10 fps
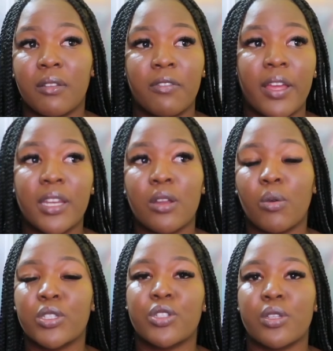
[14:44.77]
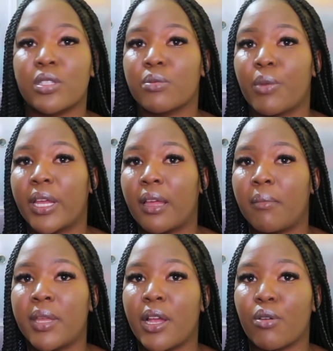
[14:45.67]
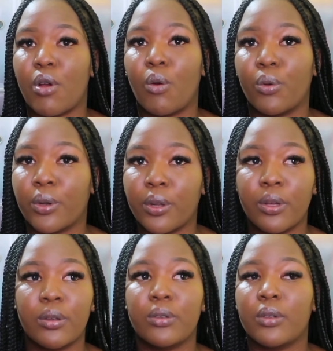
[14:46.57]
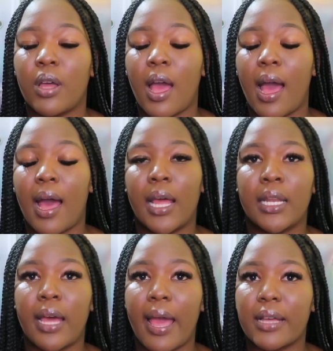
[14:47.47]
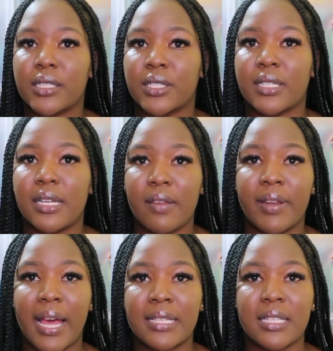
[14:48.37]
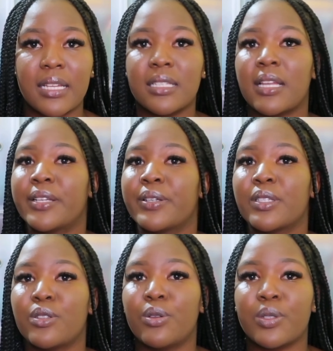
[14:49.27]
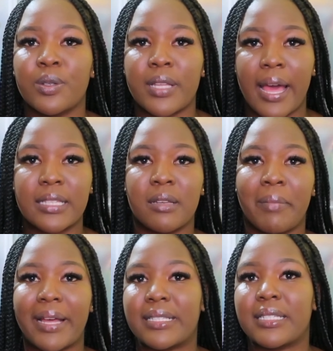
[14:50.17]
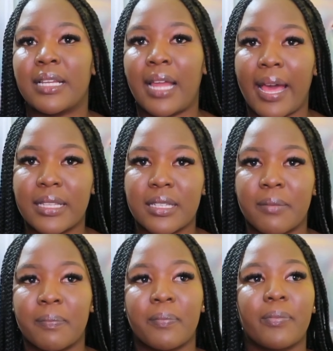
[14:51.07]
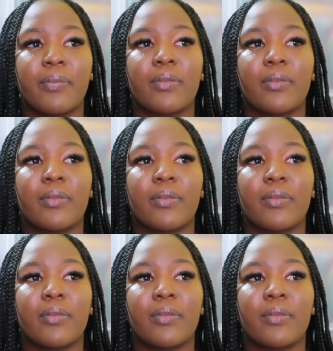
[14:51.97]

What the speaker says: The vendor was just bringing me around, and I had to just leave it as is and just use those items as sale item.